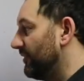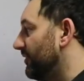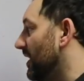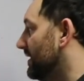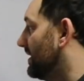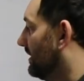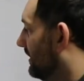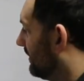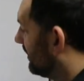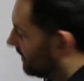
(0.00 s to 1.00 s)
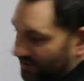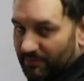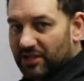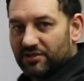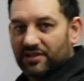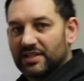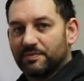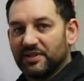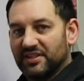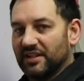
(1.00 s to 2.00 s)
the front, there are some engines that
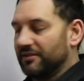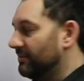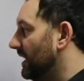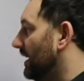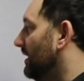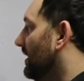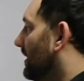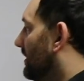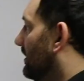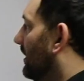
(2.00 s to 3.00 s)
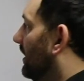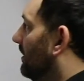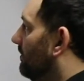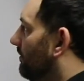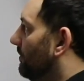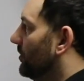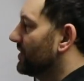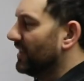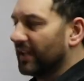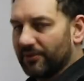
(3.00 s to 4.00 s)
spin the other way,
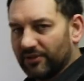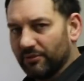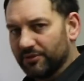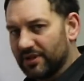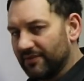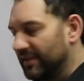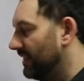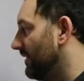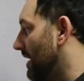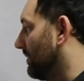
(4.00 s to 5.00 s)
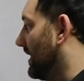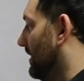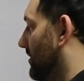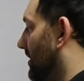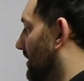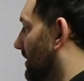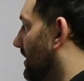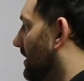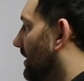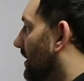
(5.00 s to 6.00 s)
mostly like a front wheel drive kind of application.
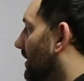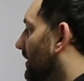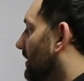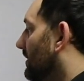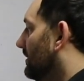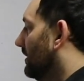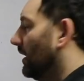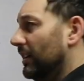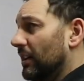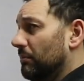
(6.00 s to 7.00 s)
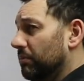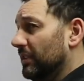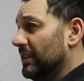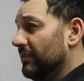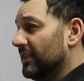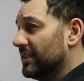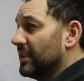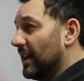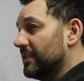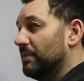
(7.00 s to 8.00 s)
I believe it
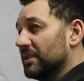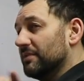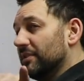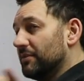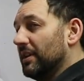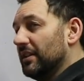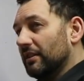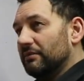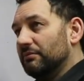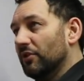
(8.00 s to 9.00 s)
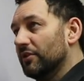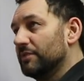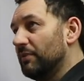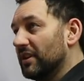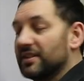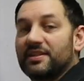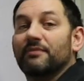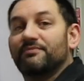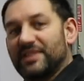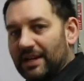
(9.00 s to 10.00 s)
depends on which way the motor's playing.
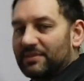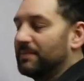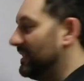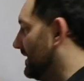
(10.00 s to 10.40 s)
Some spin